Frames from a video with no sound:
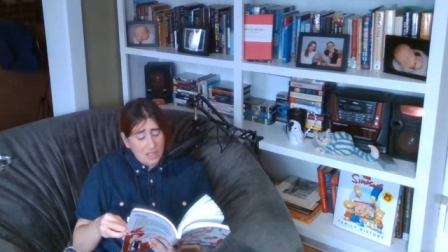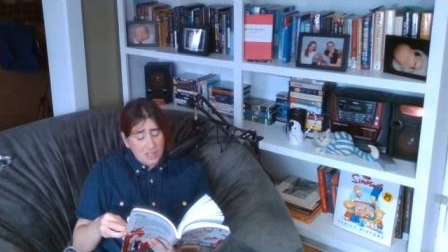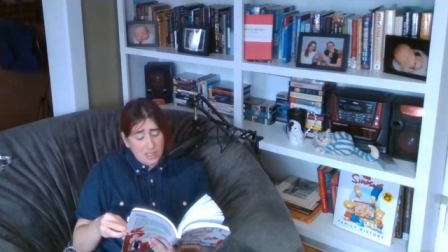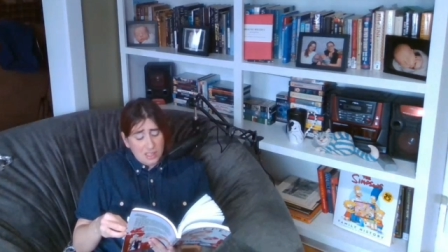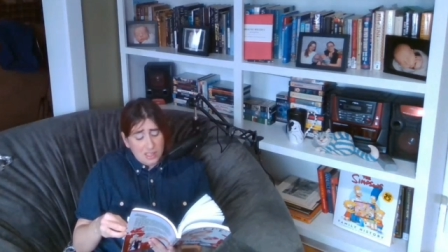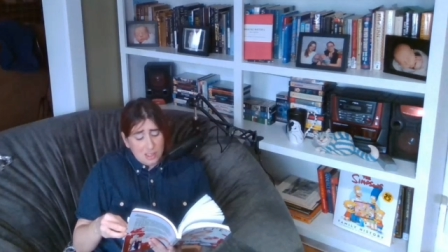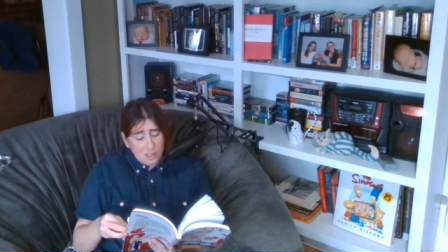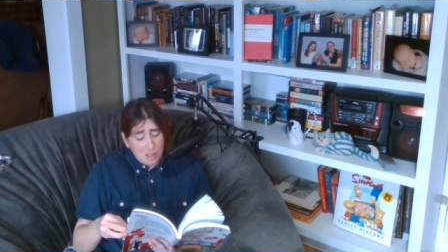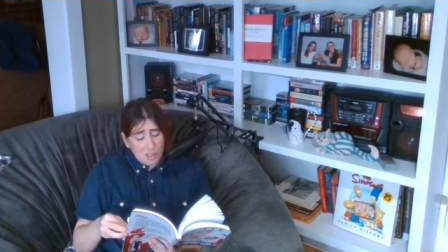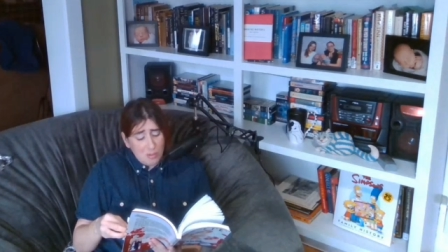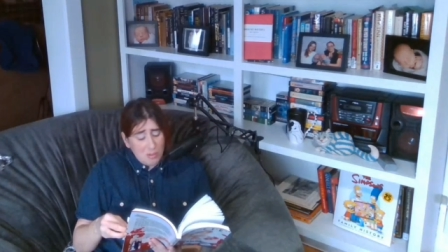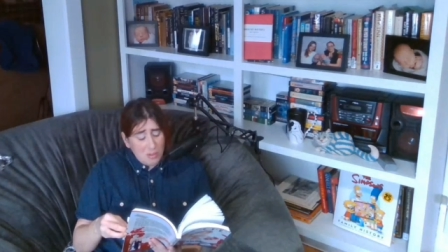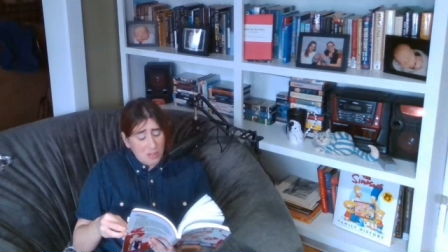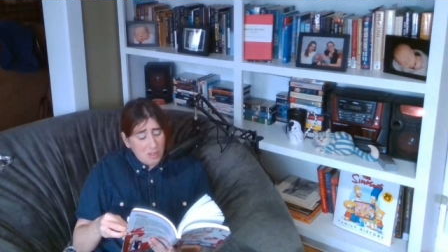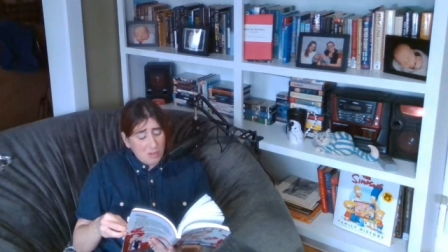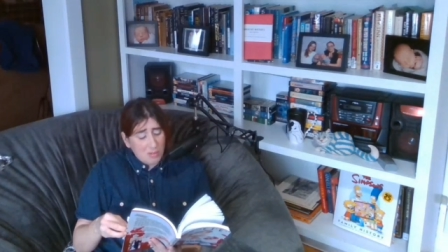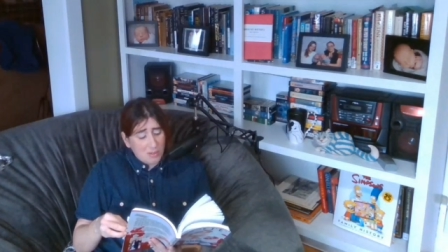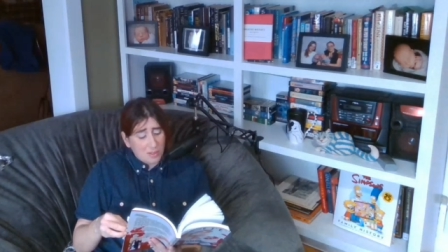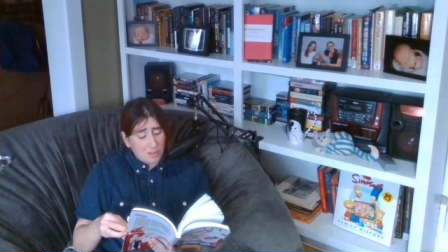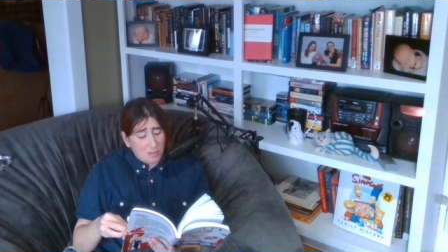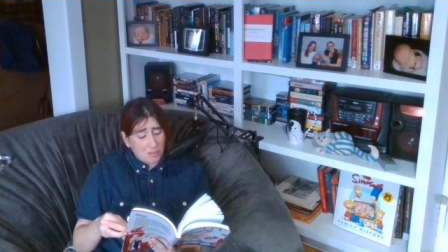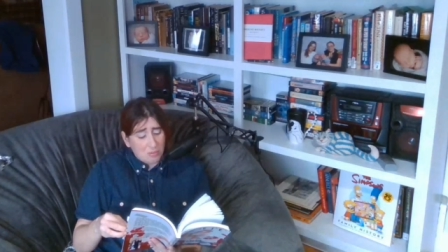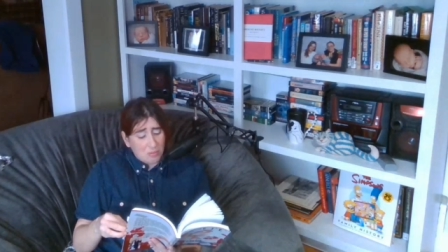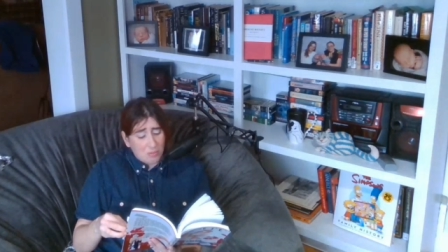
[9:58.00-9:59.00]
somebody
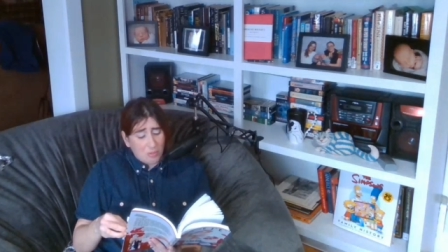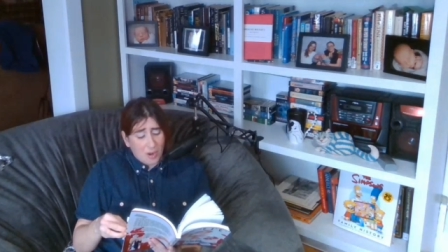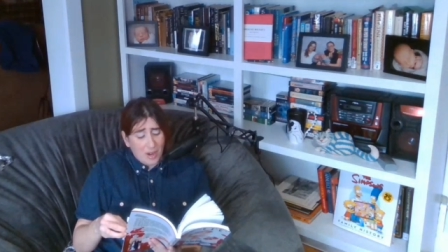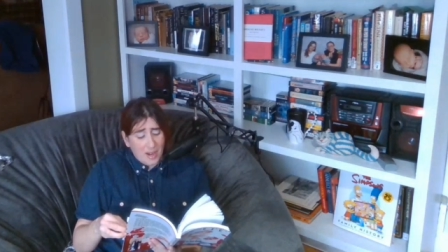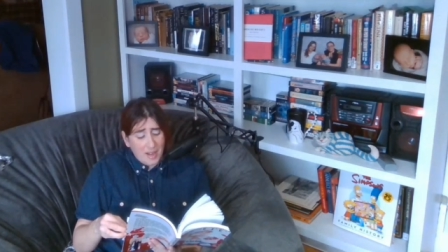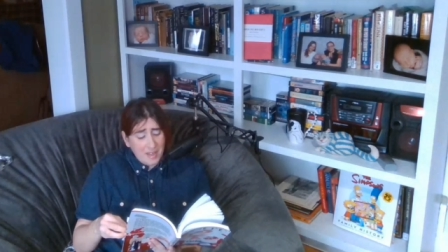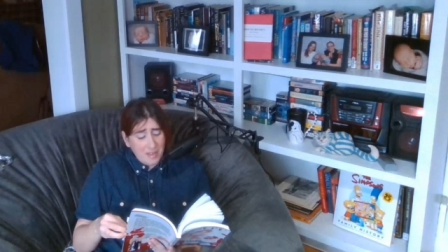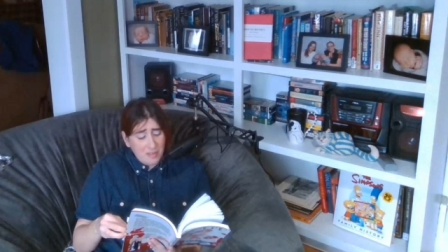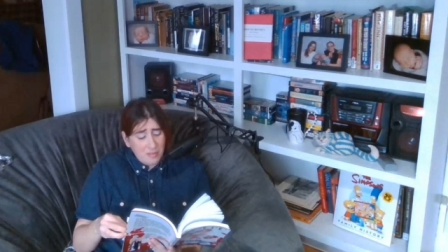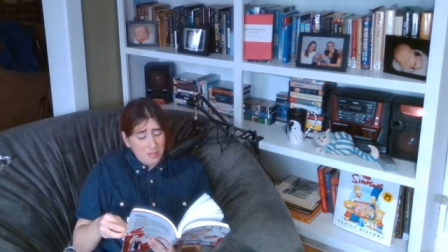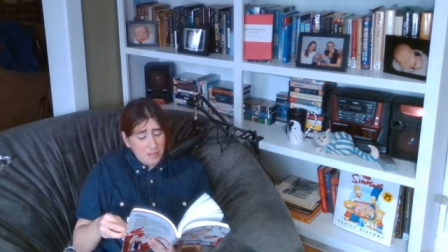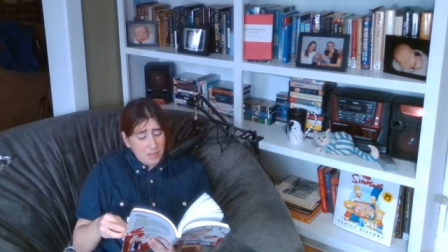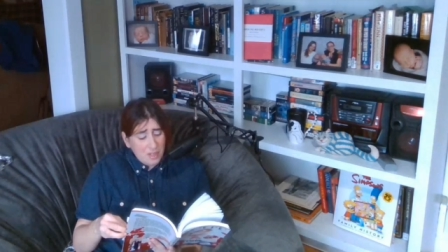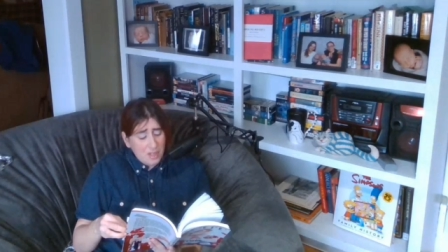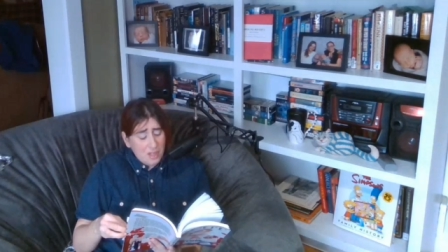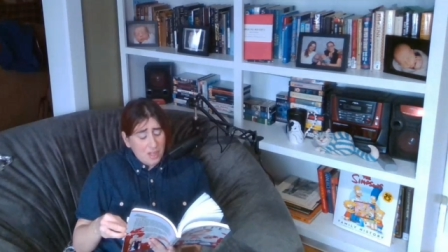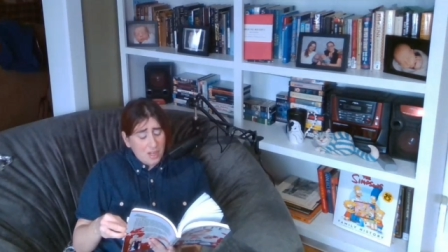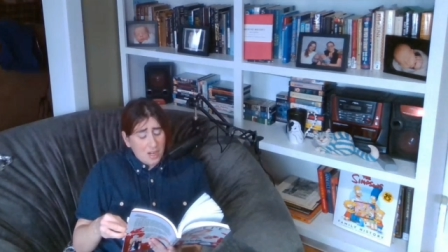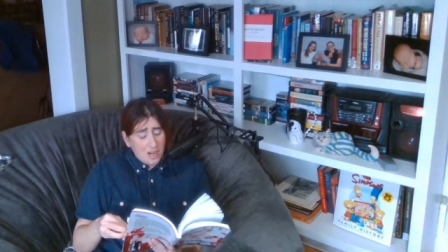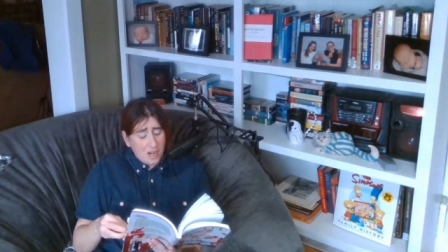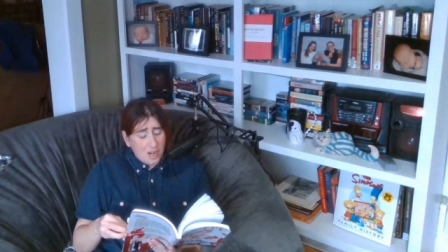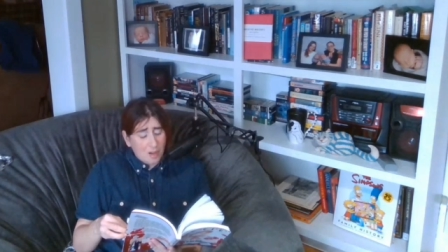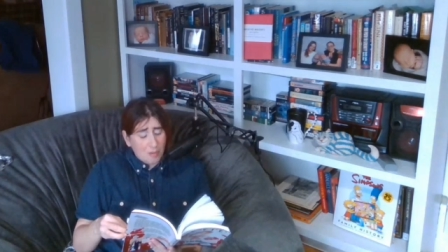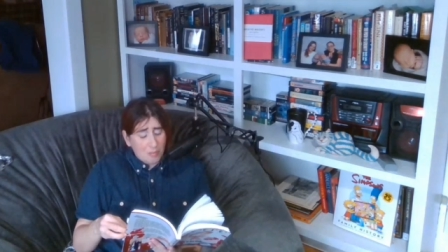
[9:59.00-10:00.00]
with a wife,
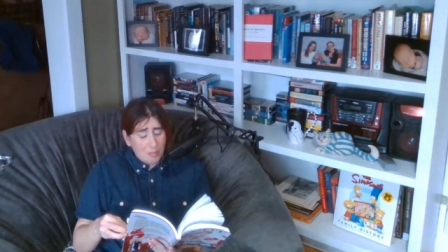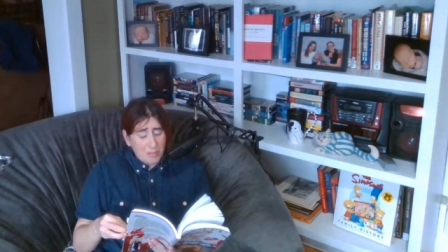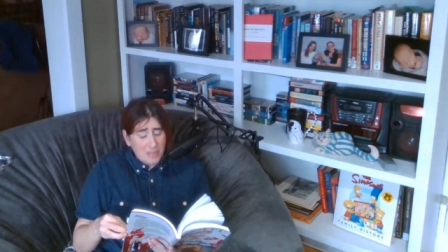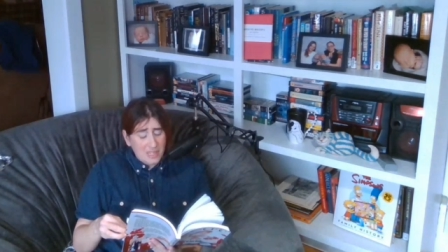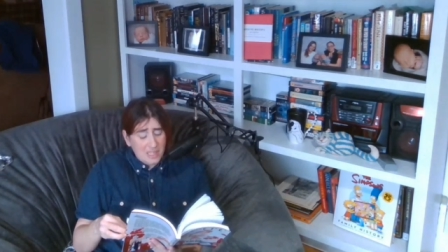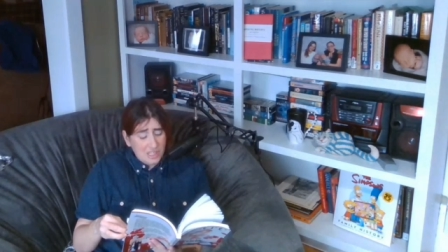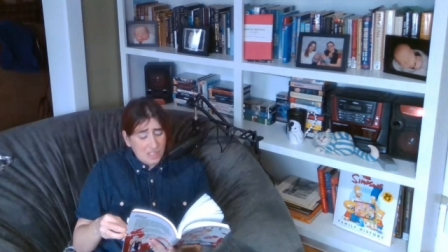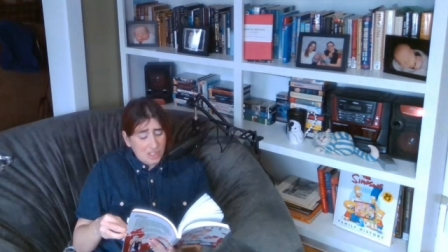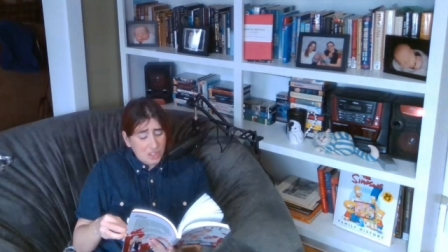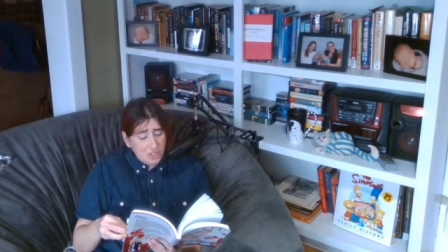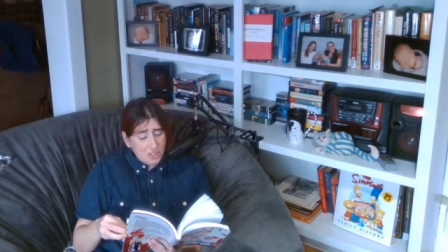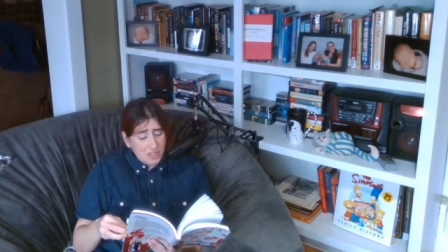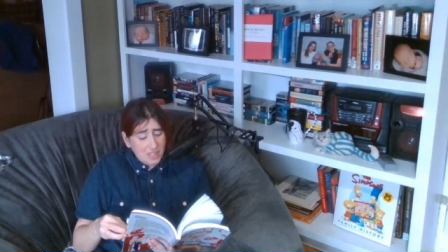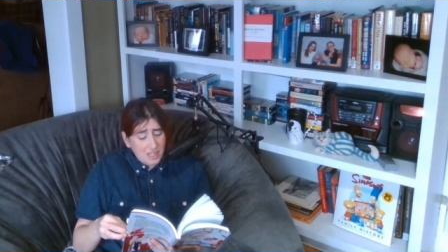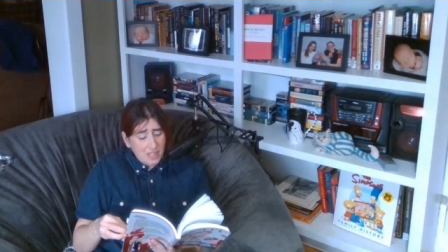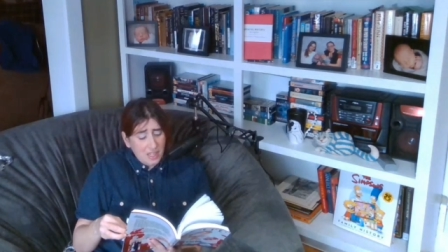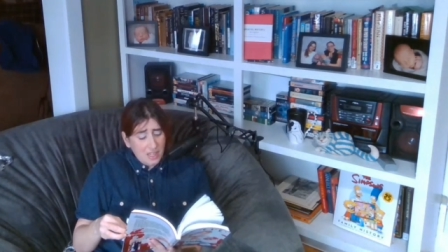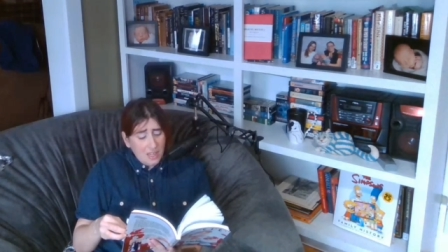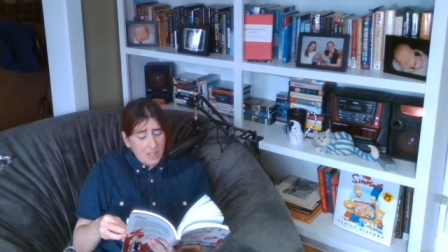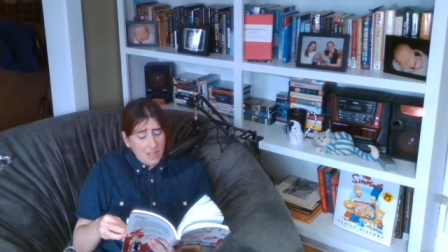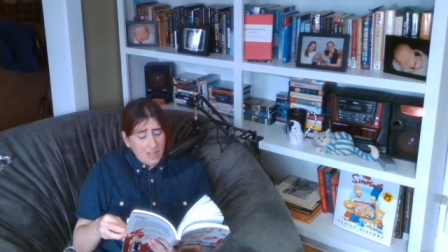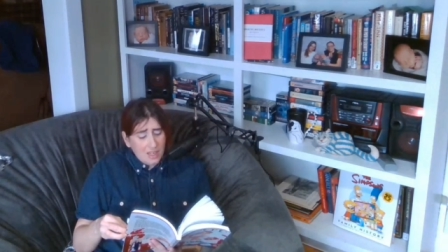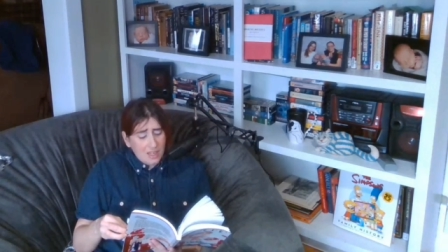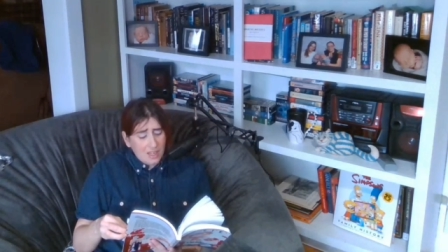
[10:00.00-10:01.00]
a ministry,
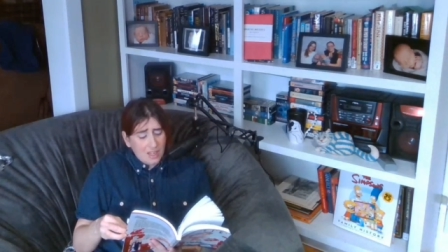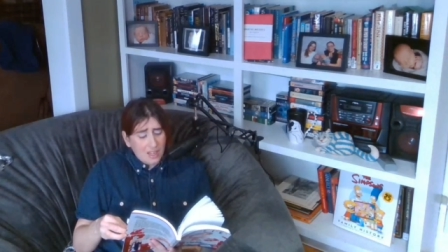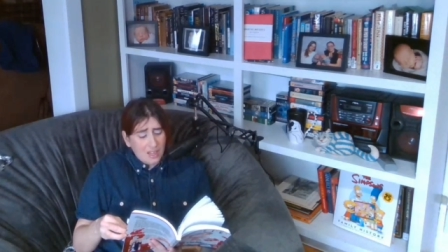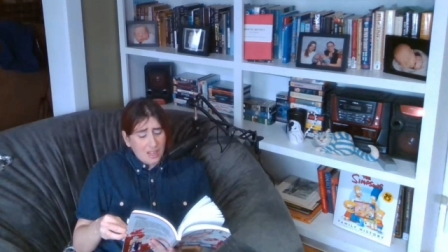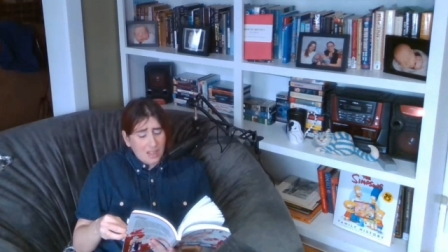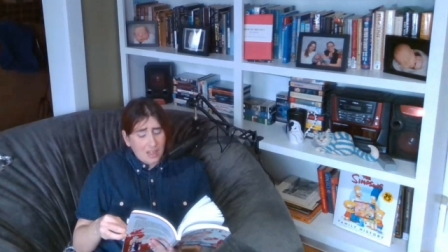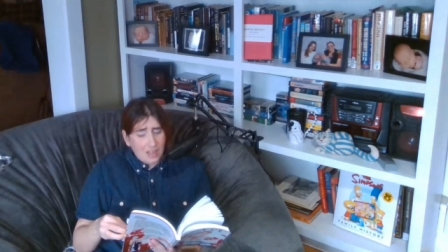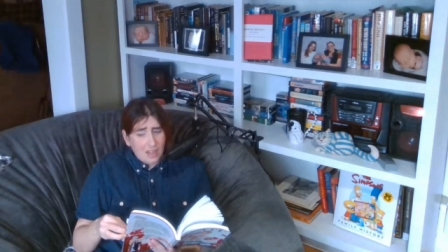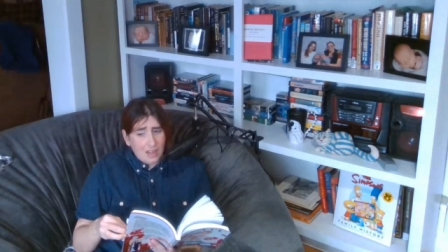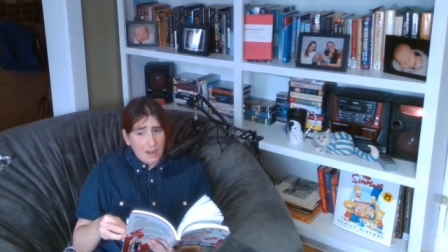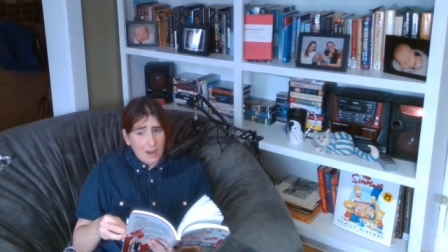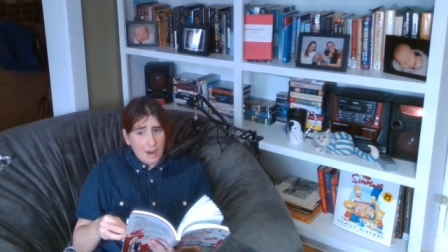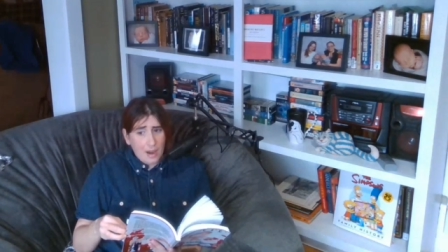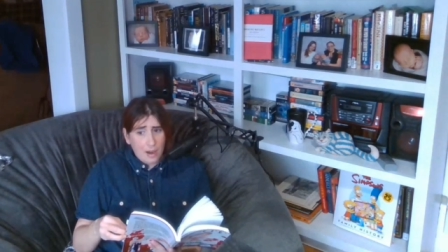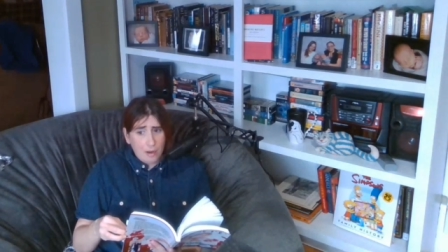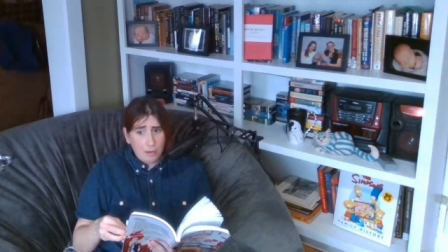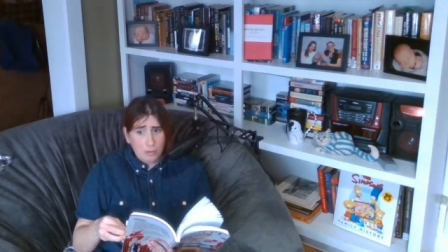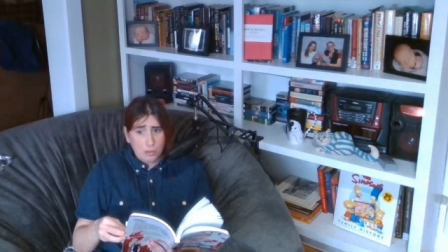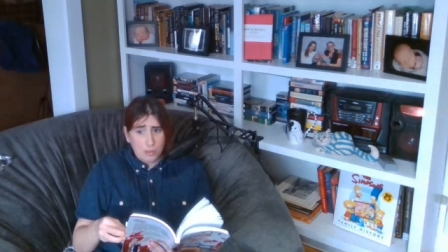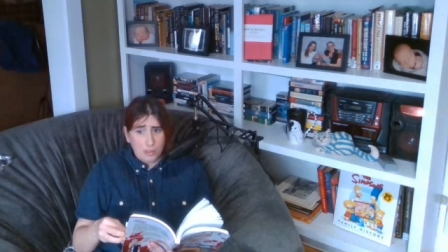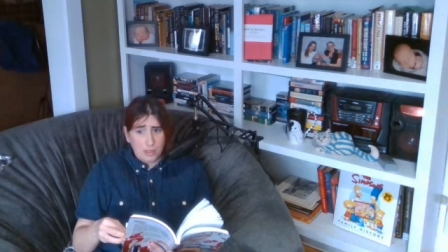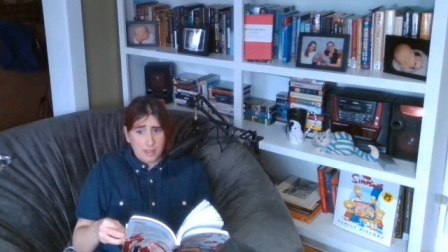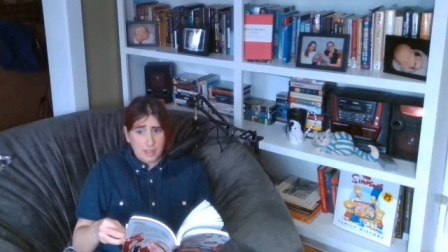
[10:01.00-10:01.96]
how could